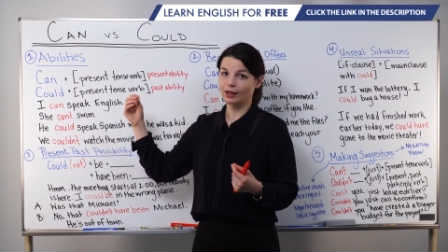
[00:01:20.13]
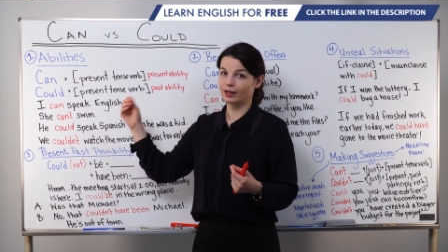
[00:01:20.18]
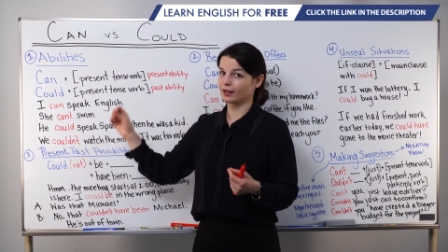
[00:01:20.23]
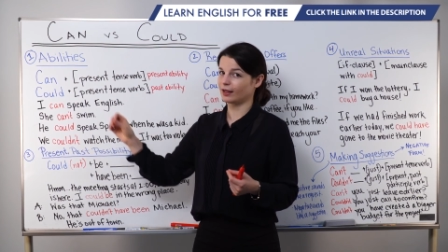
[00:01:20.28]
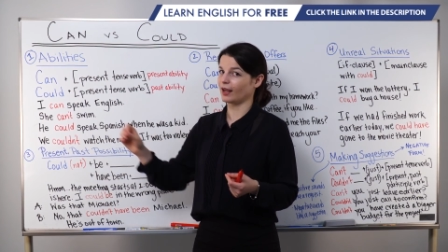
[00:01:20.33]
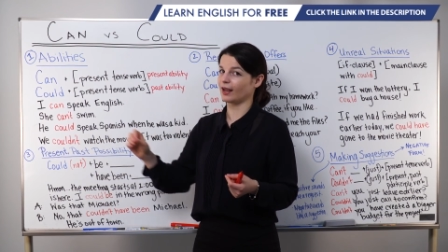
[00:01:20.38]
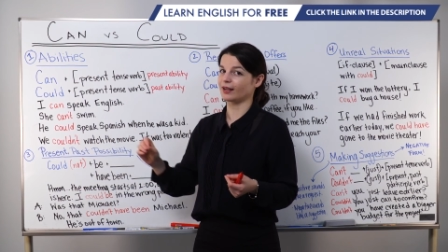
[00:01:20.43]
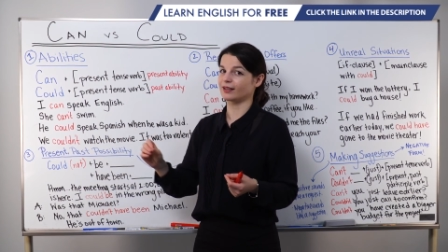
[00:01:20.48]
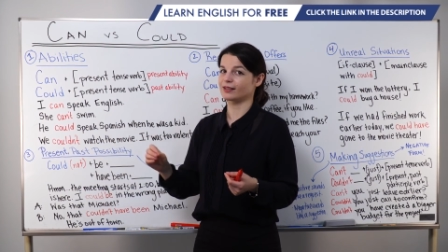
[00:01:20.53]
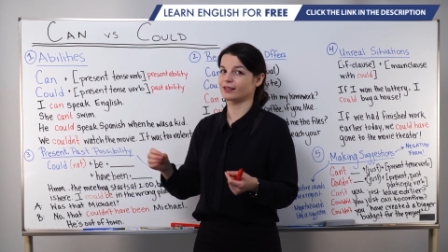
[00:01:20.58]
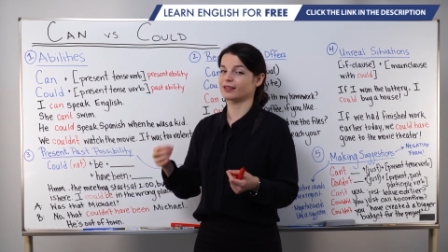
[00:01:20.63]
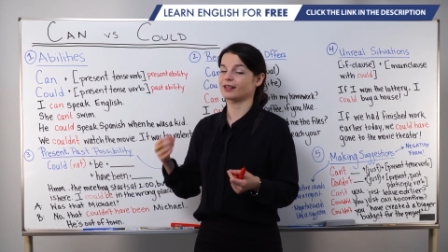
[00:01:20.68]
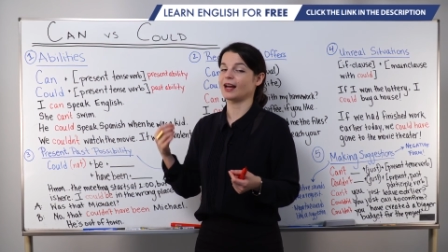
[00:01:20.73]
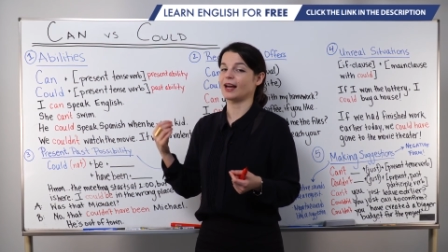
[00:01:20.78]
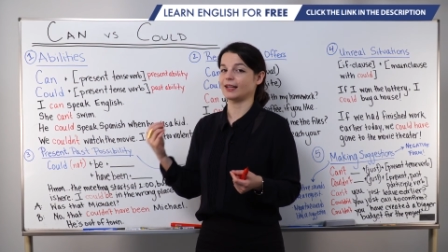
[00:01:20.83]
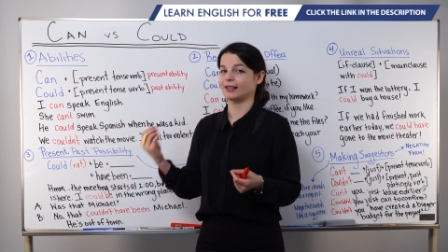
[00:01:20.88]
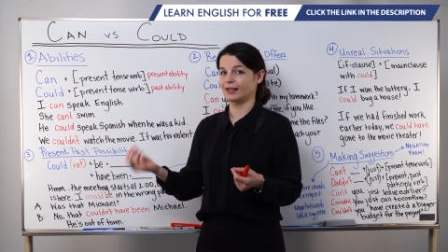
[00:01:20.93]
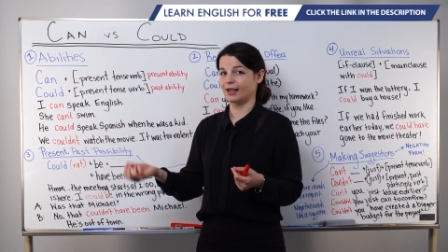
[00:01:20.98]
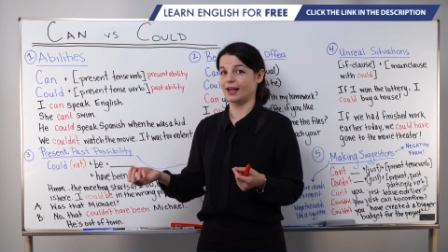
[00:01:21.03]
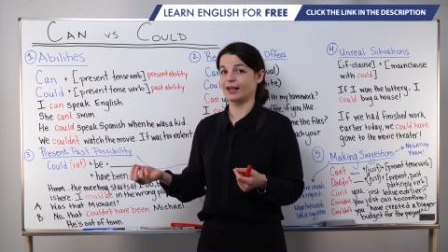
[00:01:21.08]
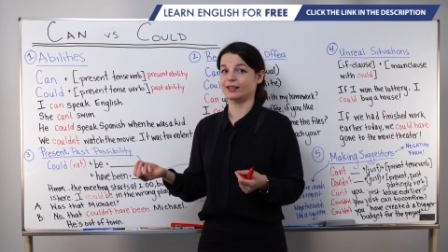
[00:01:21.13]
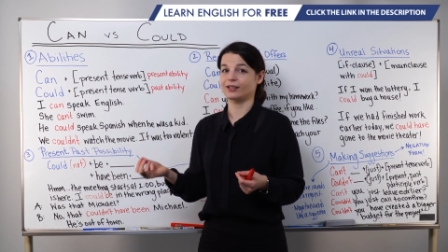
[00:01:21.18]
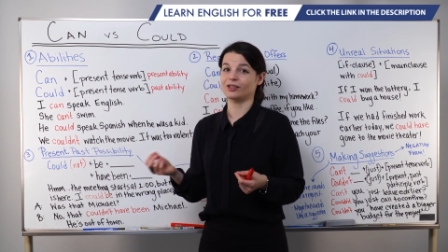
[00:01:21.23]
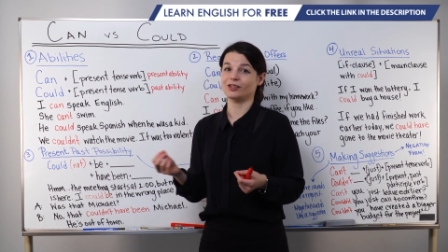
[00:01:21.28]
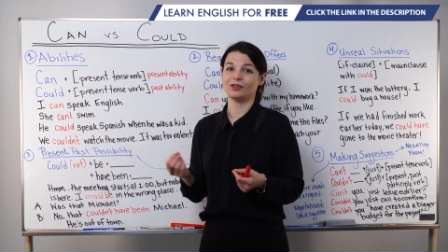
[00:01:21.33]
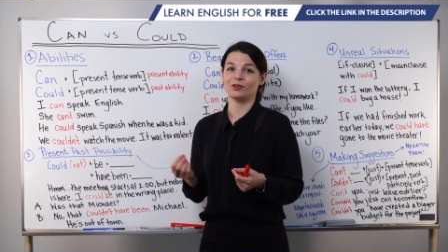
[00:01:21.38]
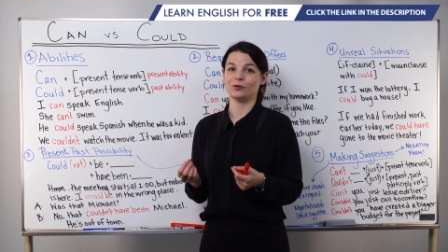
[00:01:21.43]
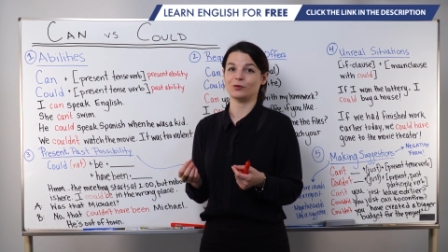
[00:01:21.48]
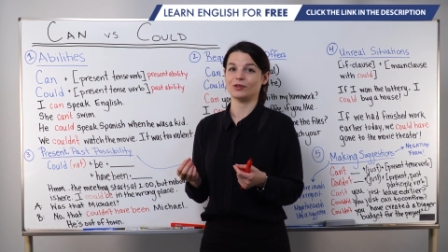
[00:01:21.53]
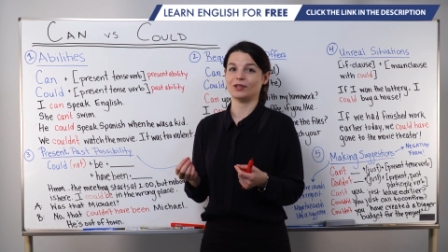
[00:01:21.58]
Can't. I can't
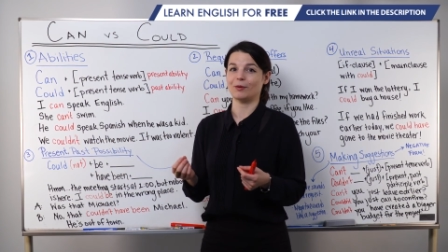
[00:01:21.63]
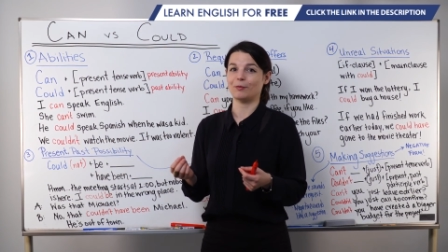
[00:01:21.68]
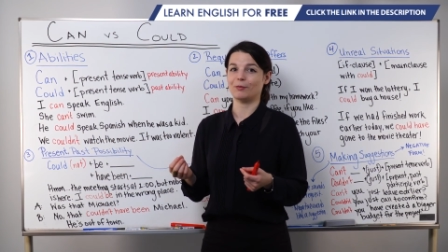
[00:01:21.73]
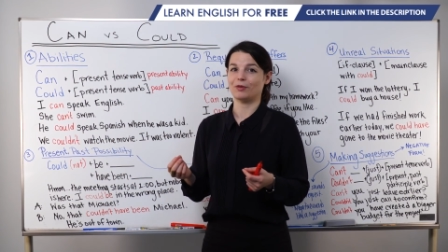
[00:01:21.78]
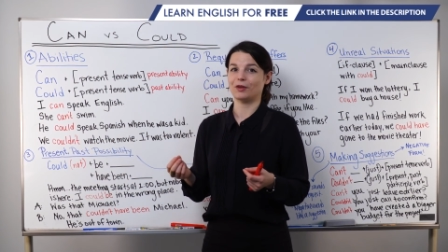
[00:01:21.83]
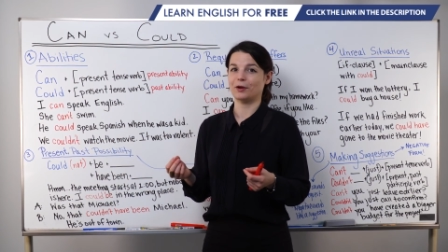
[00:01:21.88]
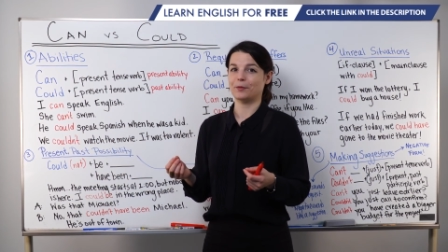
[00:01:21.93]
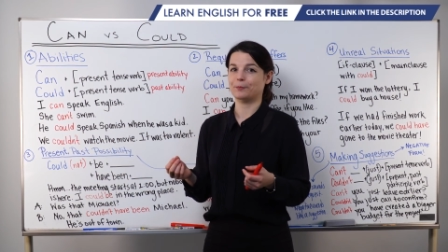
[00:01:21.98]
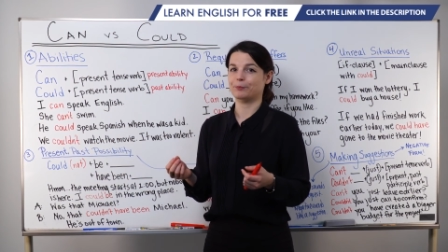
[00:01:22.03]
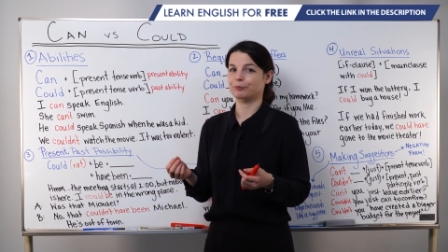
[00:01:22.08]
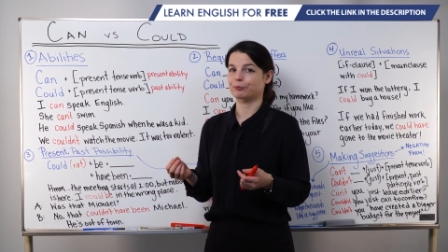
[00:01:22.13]
do something